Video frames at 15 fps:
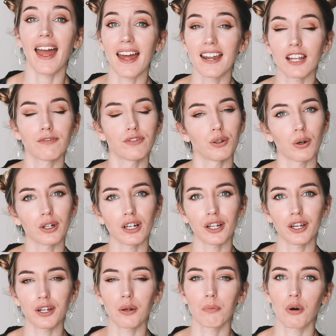And if you want to
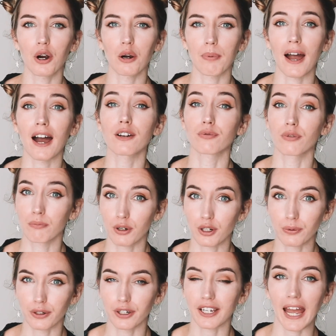learn more about
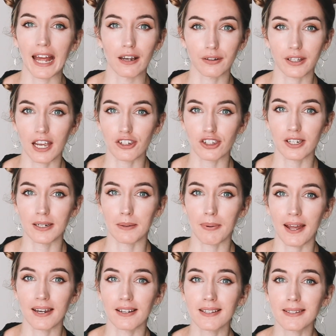remote work and location
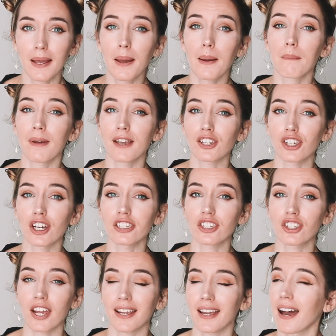independence, make sure to
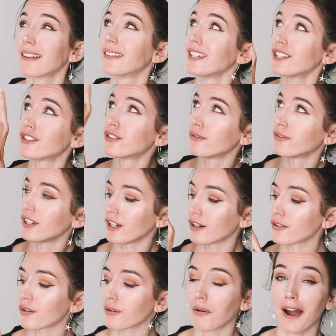check out these two
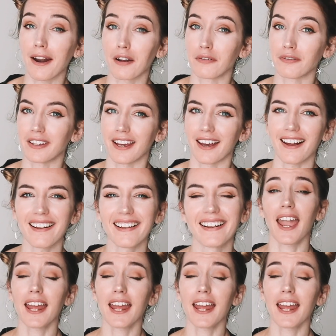videos right over here.